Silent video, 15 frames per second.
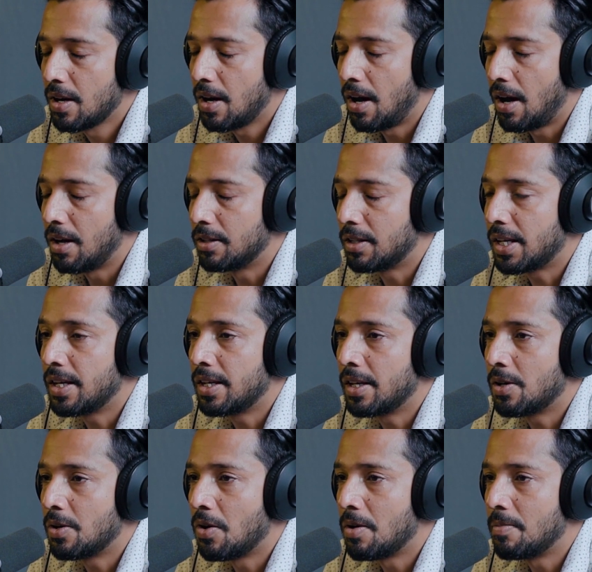the gig
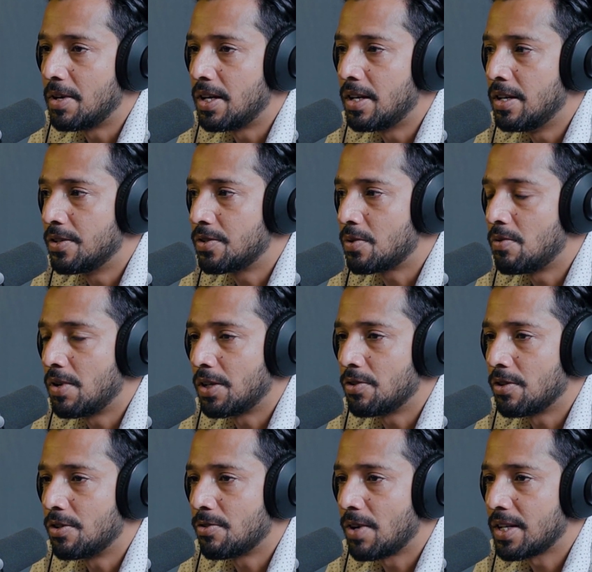economy is going
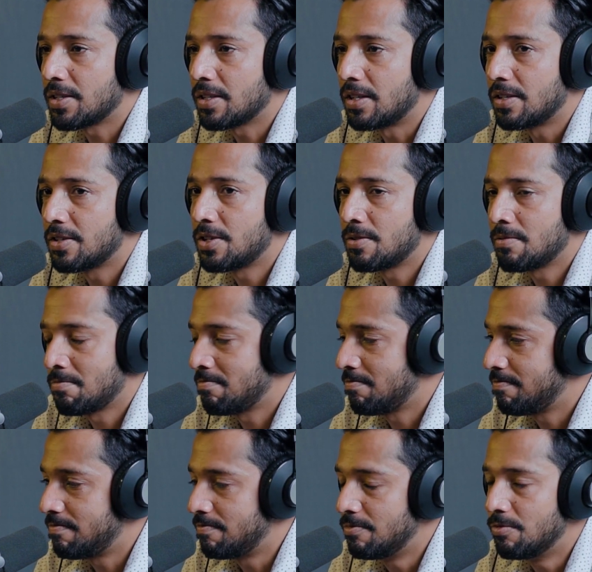to address this
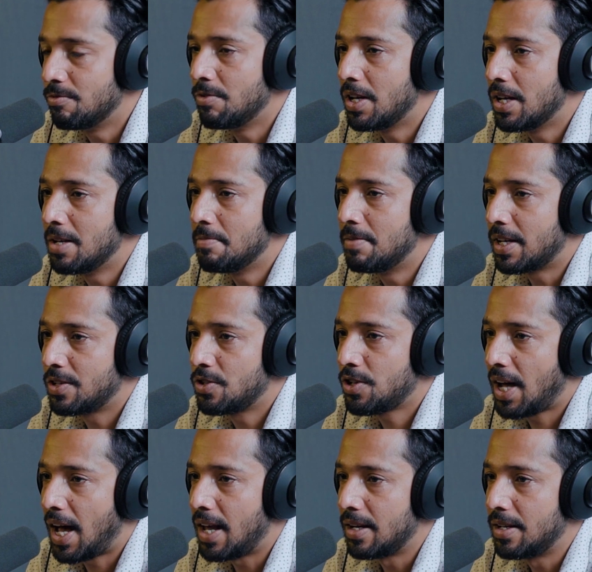really big
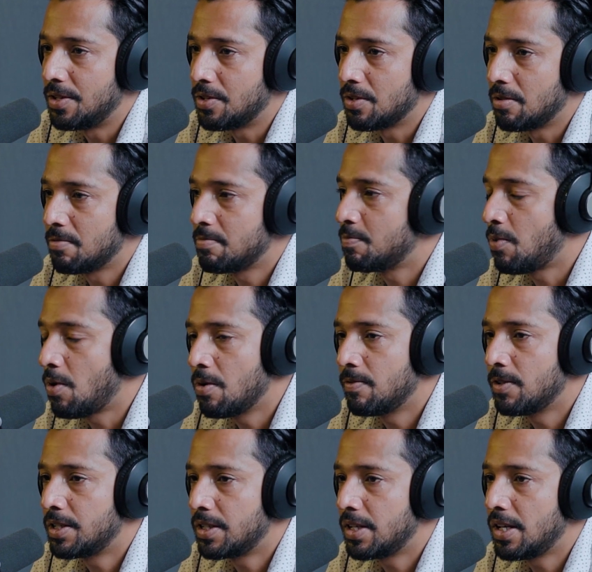challenge of
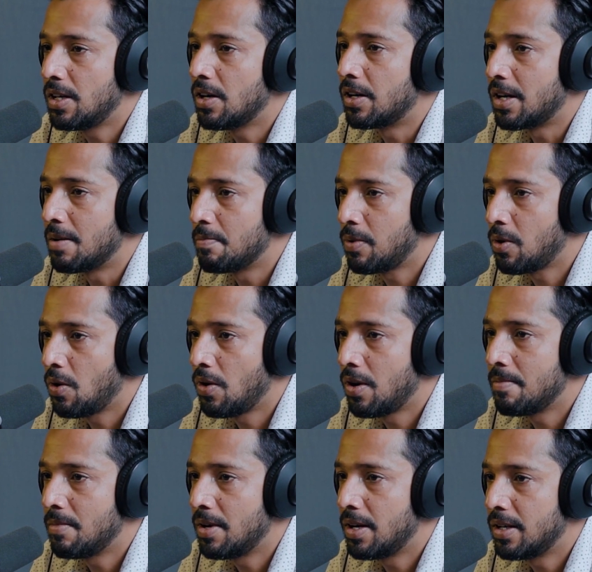poverty,
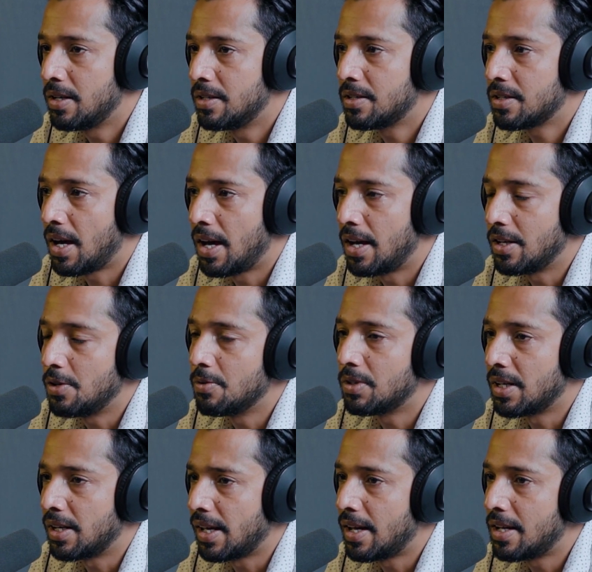unemployment, and youth
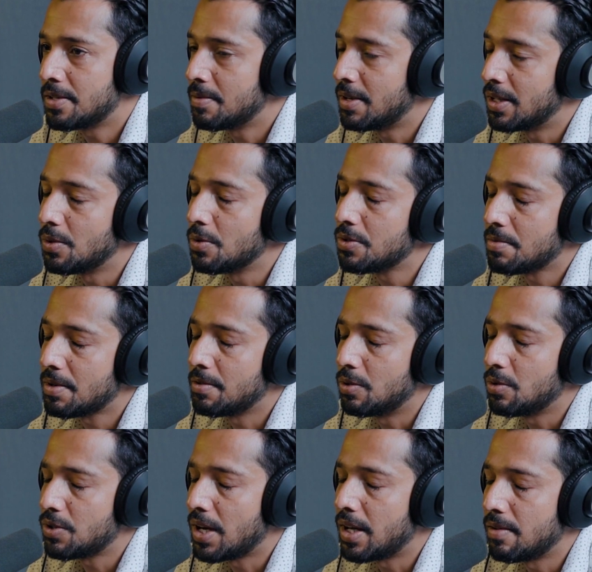engagement and
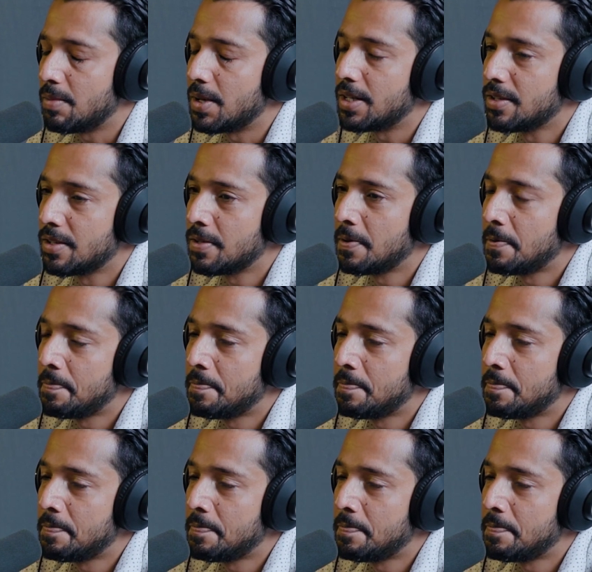those kind of bits.